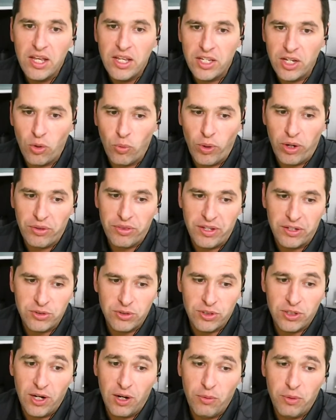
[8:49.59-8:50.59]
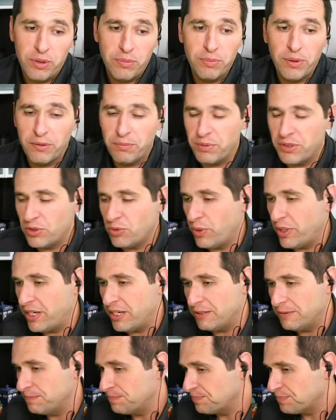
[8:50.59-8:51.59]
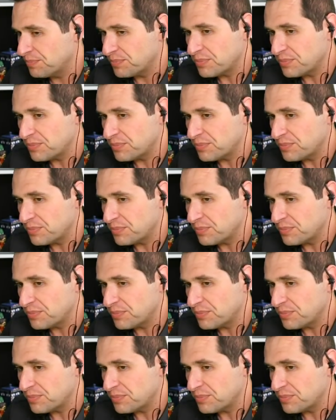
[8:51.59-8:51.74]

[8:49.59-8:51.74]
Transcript: you know, where things are going. But between